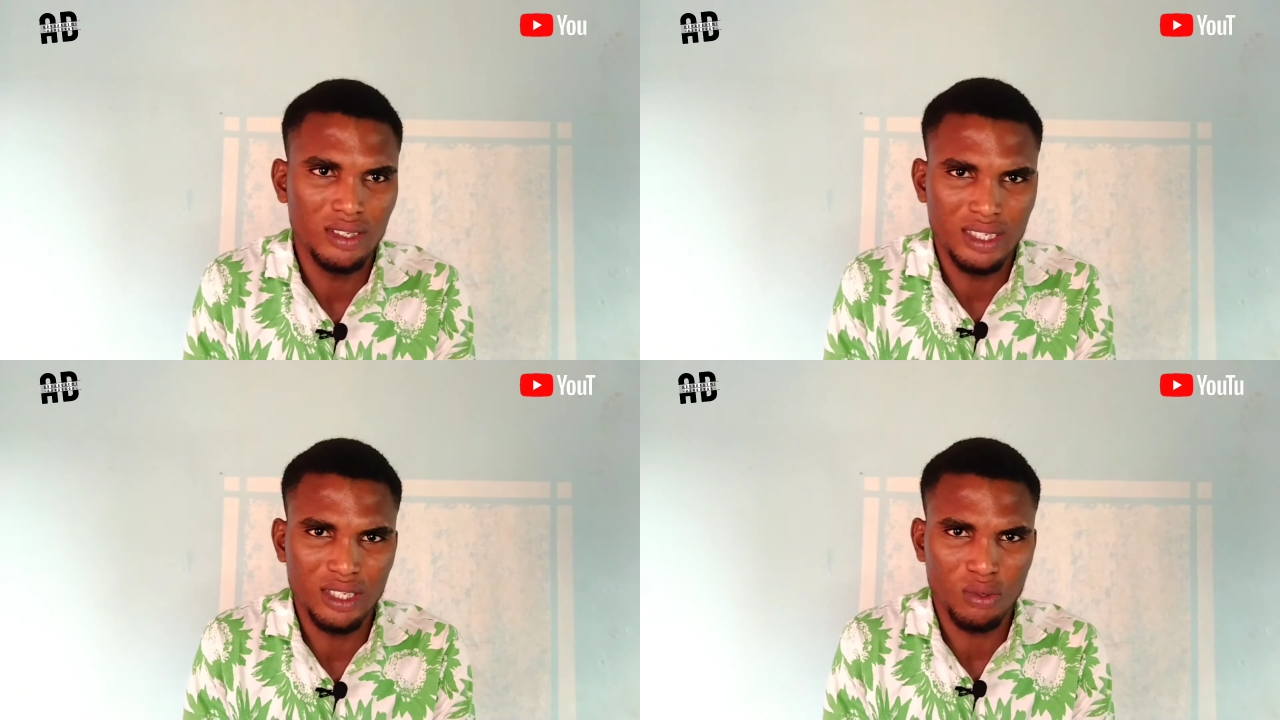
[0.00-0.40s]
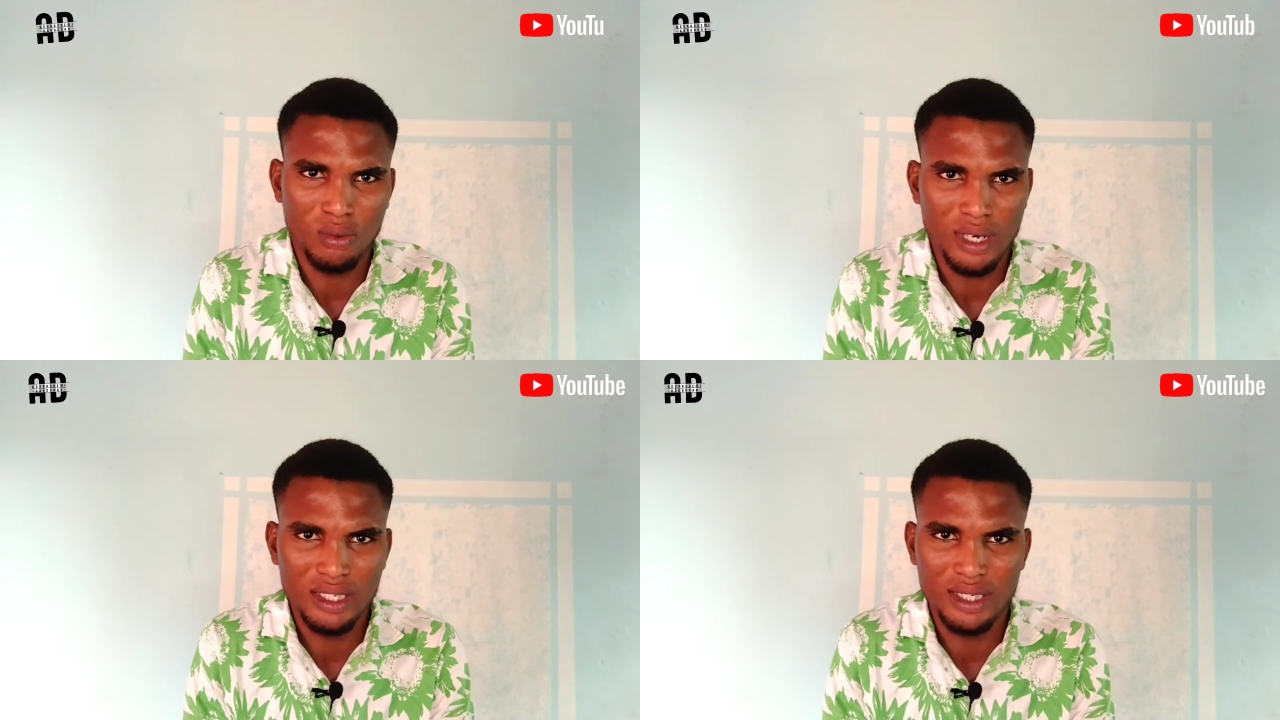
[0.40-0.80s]
get to
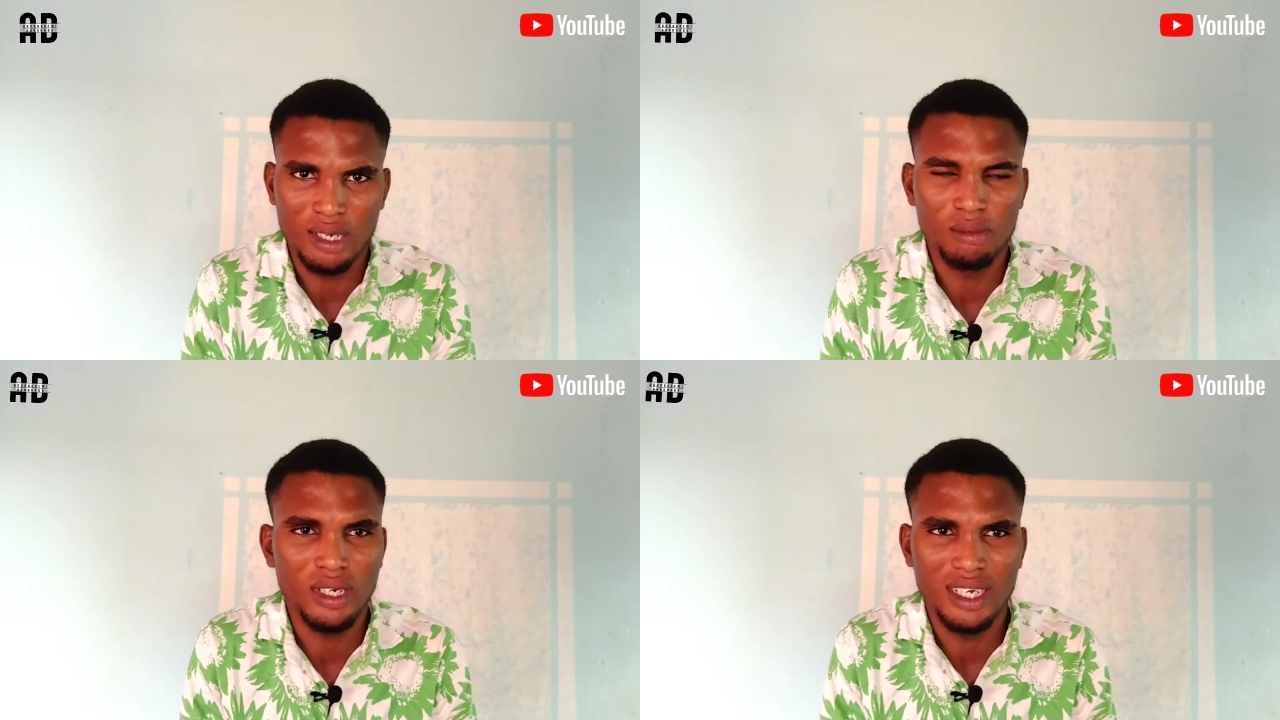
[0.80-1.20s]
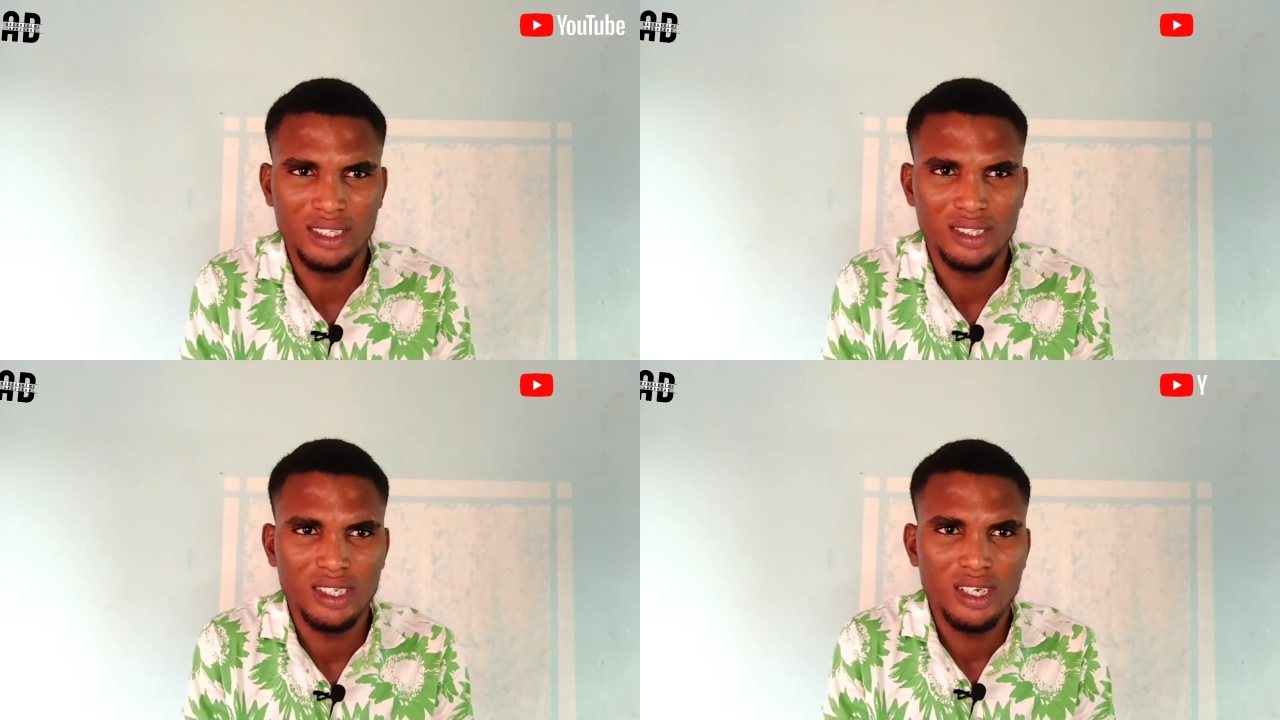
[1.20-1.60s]
write JAMB,
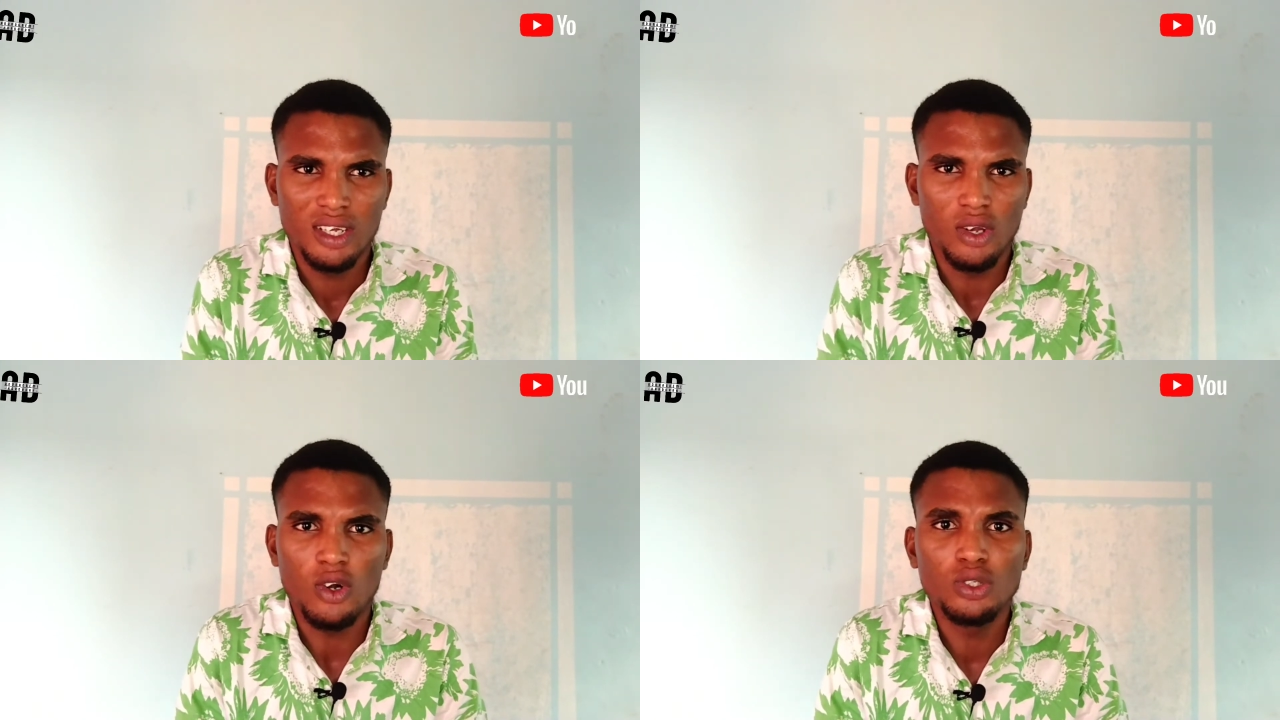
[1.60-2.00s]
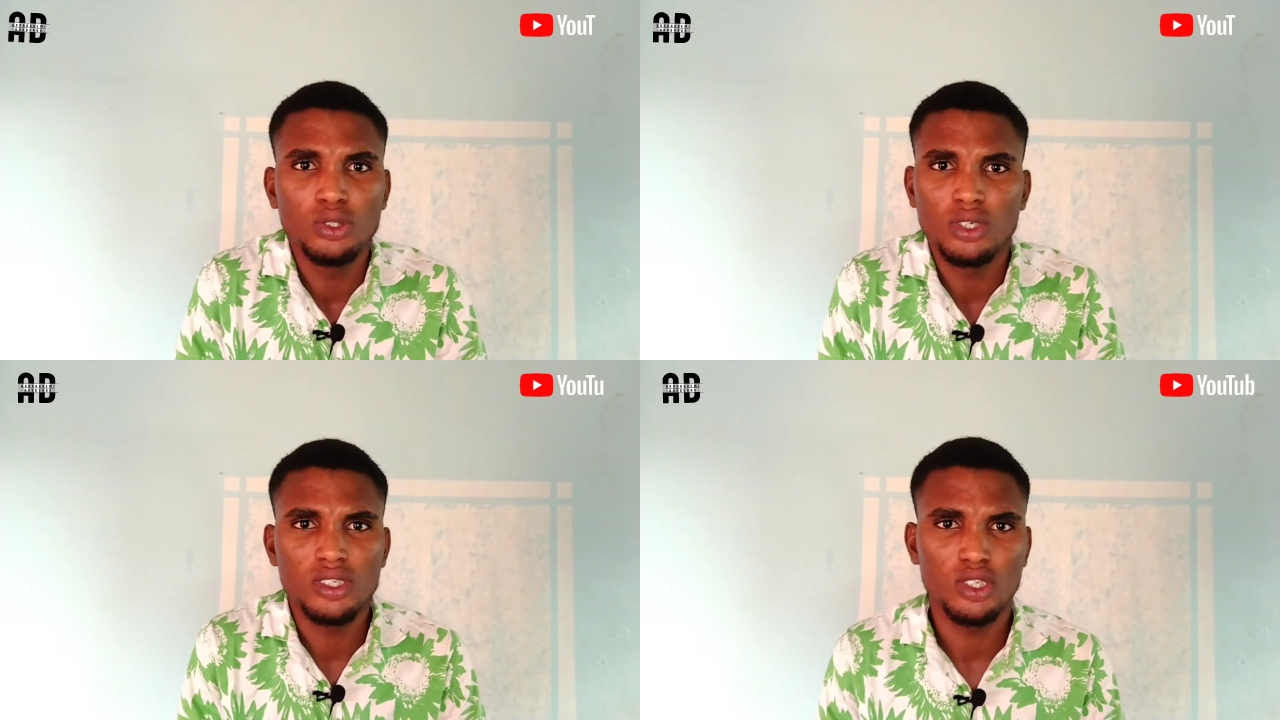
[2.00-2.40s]
and all you
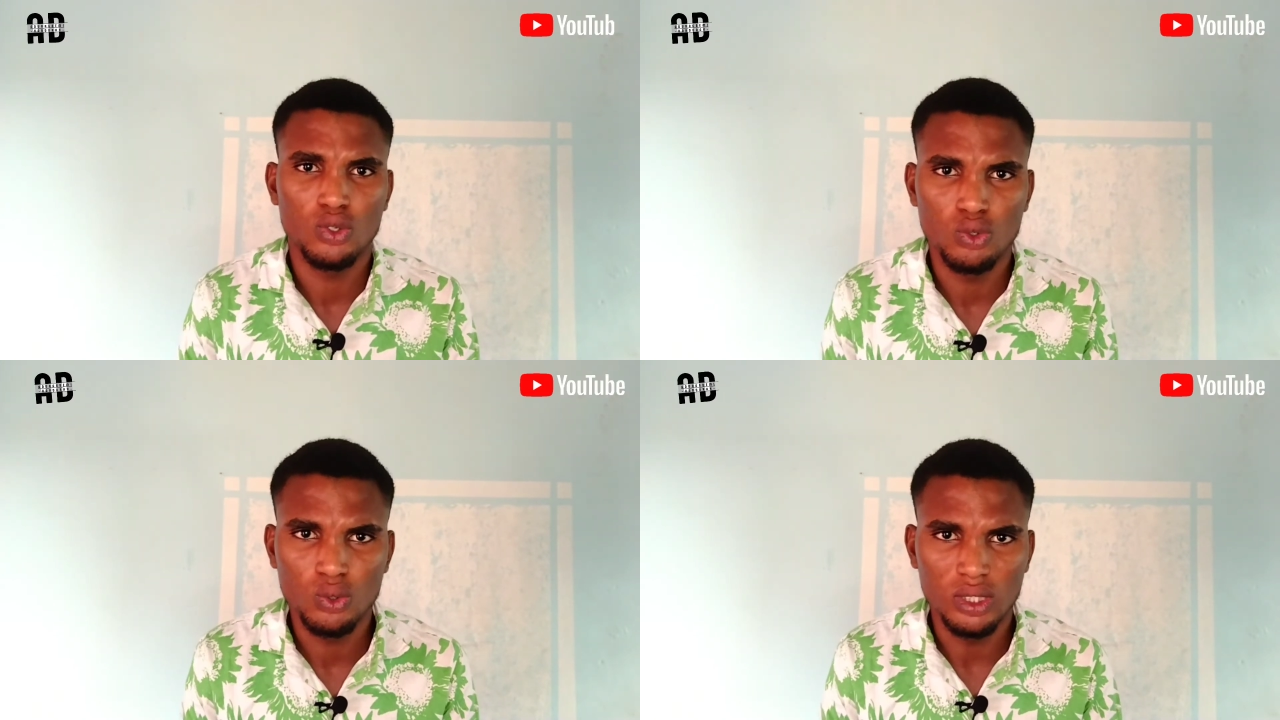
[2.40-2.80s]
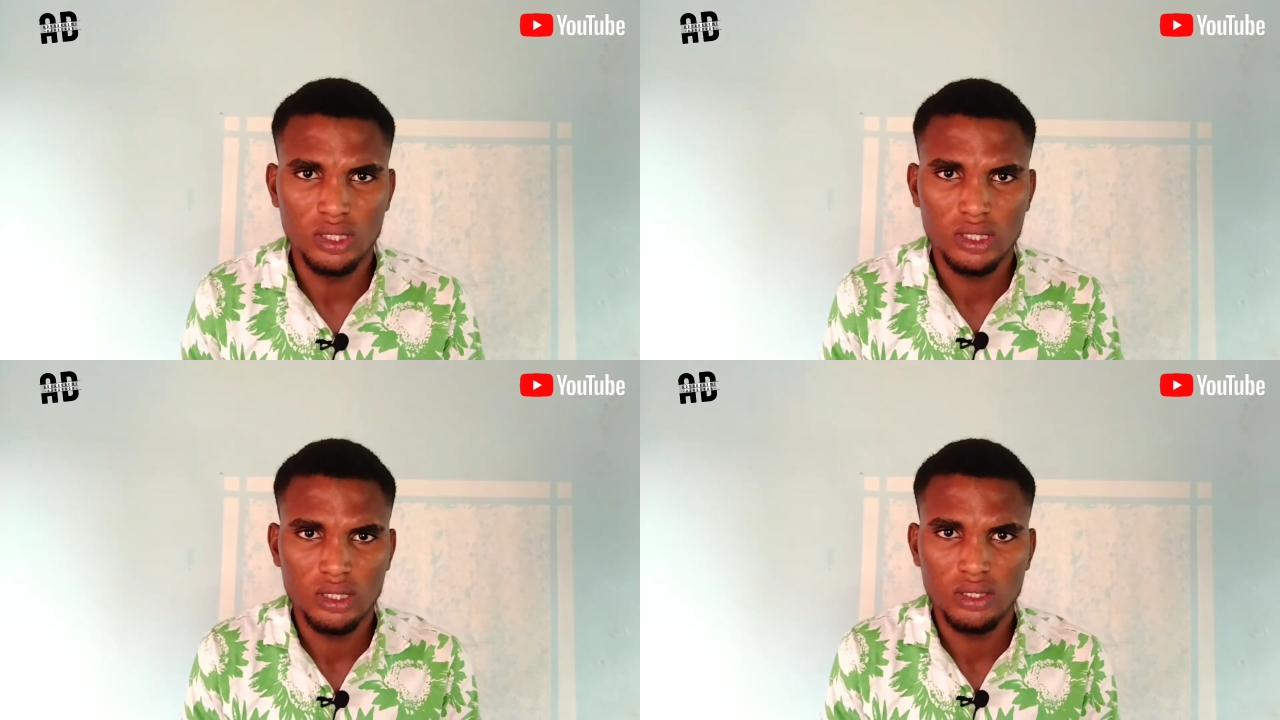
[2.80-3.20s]
just need to do is